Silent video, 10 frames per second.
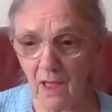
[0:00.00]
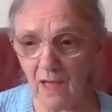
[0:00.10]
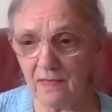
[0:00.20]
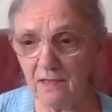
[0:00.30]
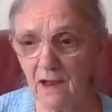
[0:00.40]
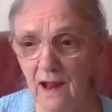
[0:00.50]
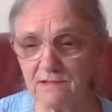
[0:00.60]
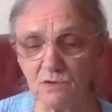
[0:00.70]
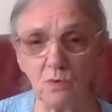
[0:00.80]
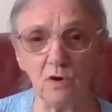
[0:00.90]
I think the
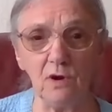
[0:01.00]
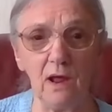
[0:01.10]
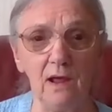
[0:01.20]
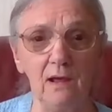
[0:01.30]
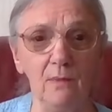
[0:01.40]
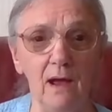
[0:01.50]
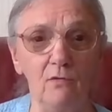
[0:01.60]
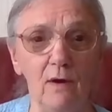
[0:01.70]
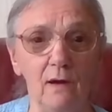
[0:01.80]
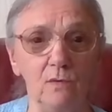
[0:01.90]
last one um,
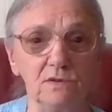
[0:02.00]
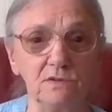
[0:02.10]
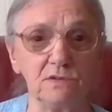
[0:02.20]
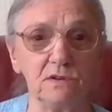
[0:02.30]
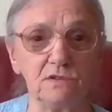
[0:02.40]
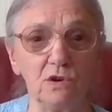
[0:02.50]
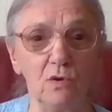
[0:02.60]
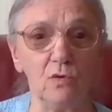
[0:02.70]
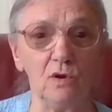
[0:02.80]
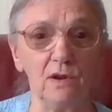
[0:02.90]
I rang was, it's
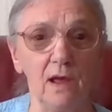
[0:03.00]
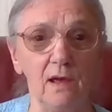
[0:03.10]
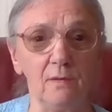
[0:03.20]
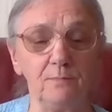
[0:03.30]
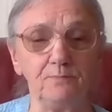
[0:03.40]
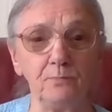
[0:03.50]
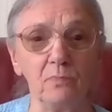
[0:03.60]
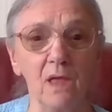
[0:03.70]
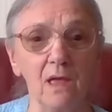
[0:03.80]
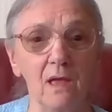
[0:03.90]
called, um,